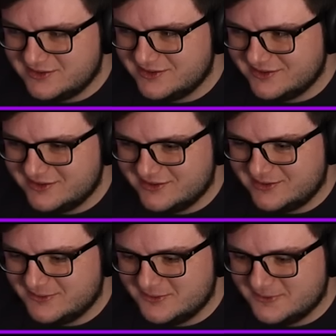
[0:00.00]

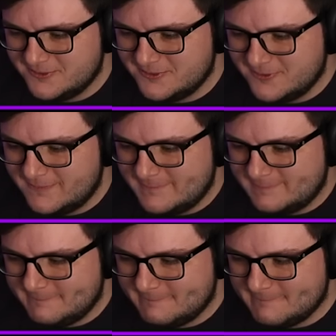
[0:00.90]

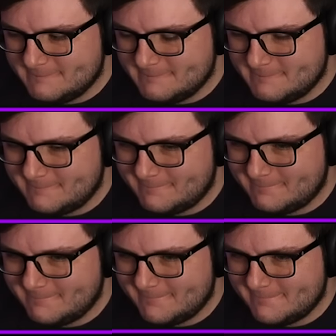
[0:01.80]

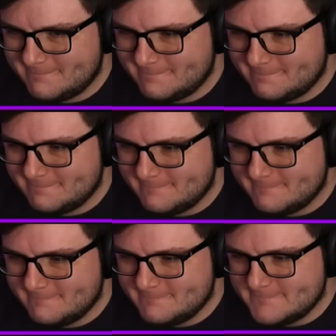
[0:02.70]

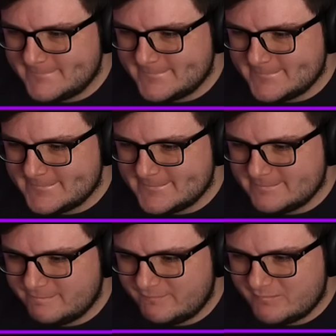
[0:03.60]

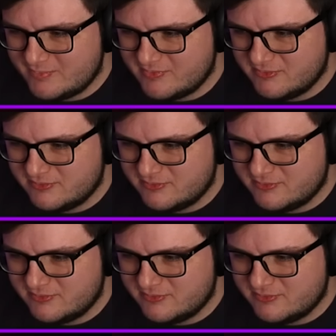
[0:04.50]
(no one is talking)